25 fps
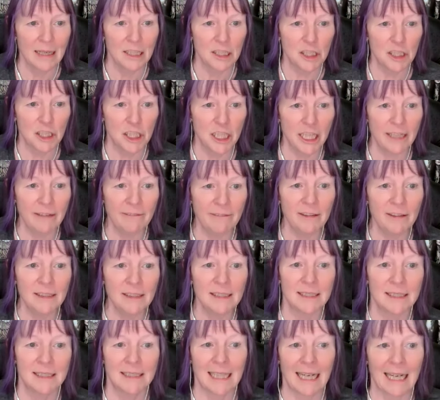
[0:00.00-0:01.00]

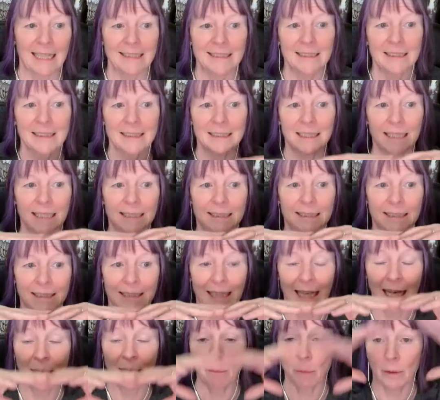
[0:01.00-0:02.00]
Shiva's dance is
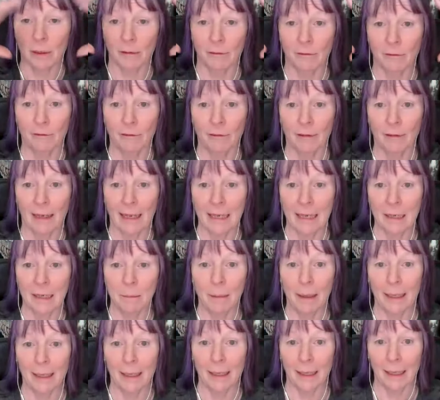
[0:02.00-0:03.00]
set with a
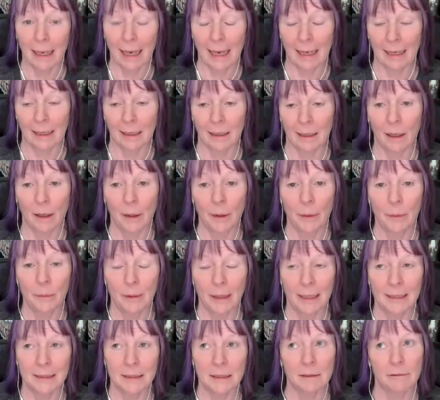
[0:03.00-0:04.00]
flaming halo.
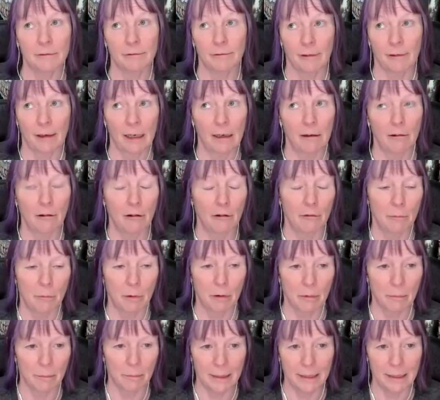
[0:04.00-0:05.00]
There's the fire of
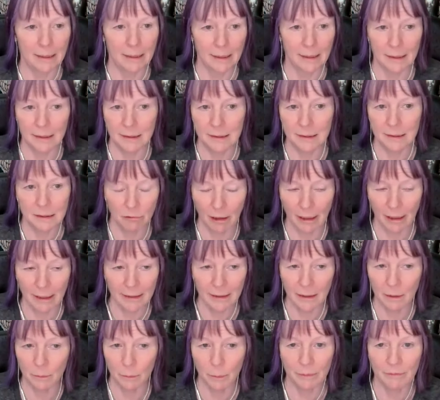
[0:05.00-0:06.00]
Prometheus, right,
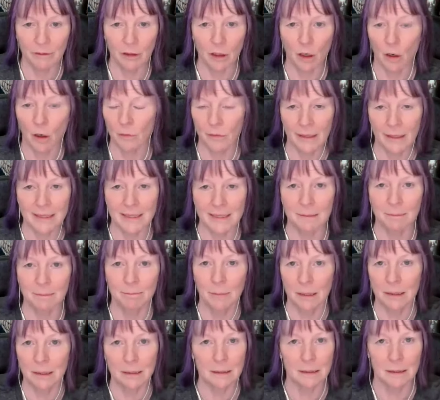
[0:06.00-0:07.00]
that we've got this
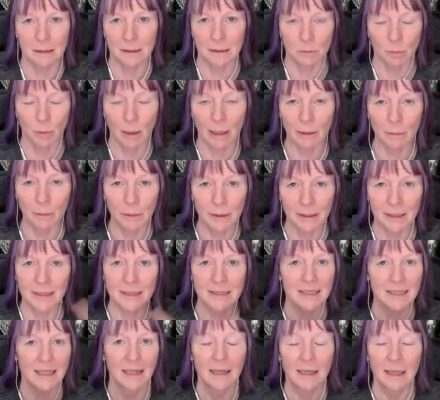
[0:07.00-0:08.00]
month as well, with
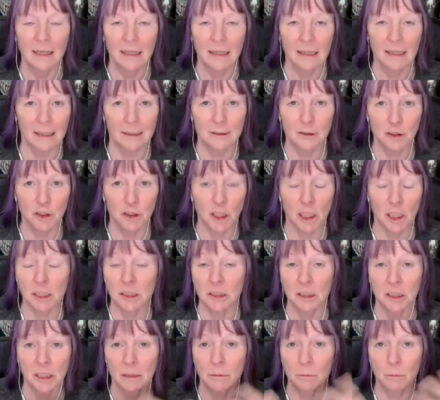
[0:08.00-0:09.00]
this
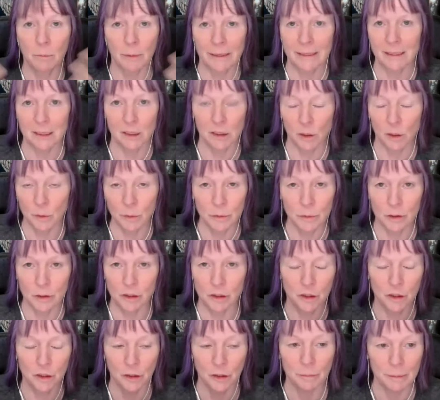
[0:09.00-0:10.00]
conjunction with Zeus,
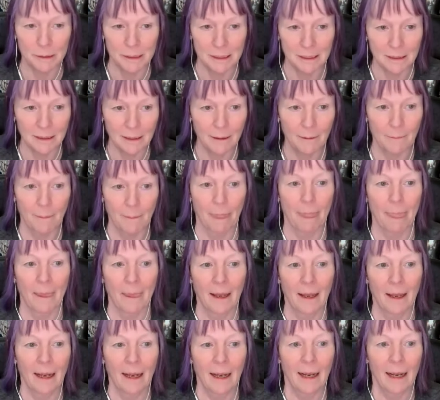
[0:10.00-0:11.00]
Jupiter.
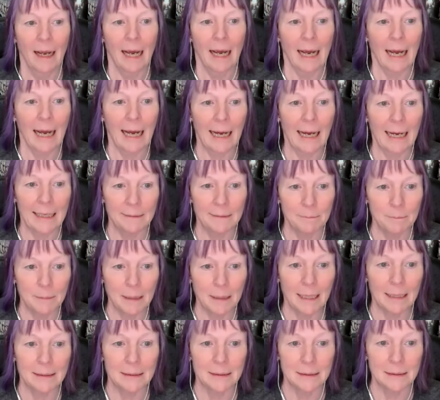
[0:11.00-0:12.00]

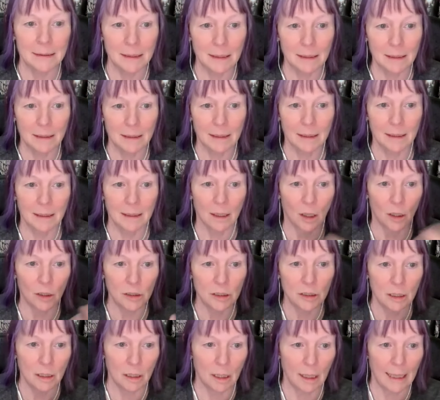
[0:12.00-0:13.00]
And the
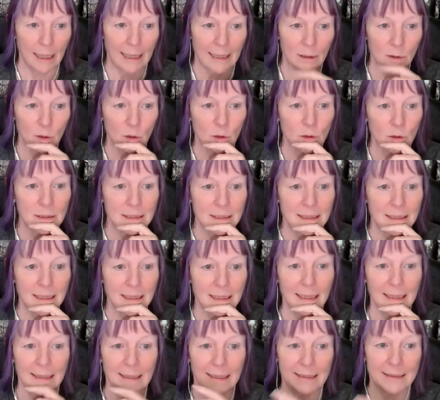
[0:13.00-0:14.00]
god holds
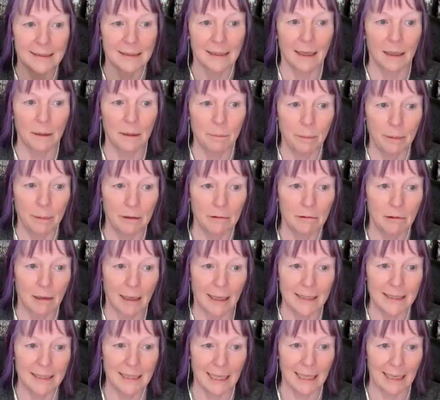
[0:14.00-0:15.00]
in his upper
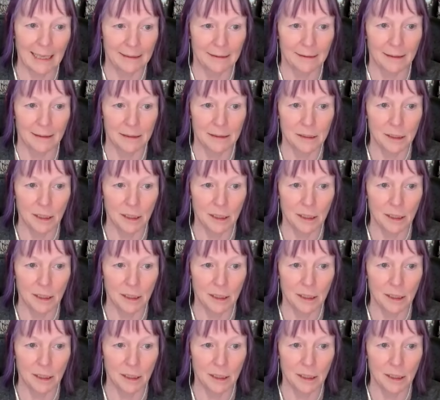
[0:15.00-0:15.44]
right hand the